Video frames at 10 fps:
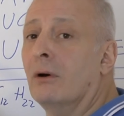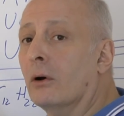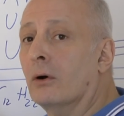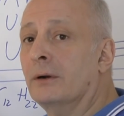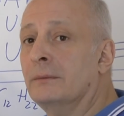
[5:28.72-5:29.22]

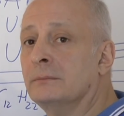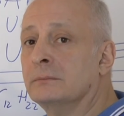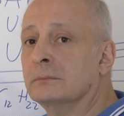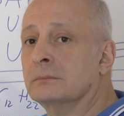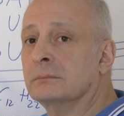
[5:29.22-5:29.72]
more,
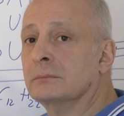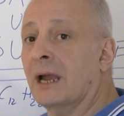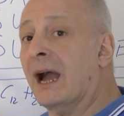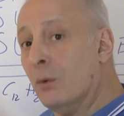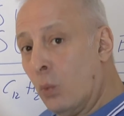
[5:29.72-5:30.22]

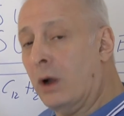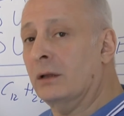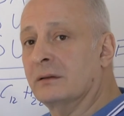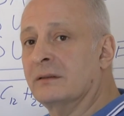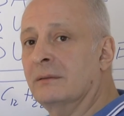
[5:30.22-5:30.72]
I
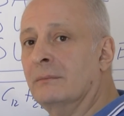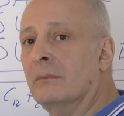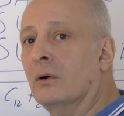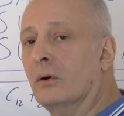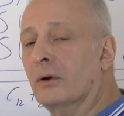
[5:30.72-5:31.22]
want
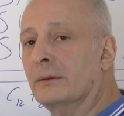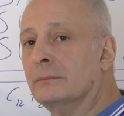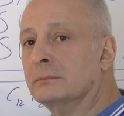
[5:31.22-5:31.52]
more.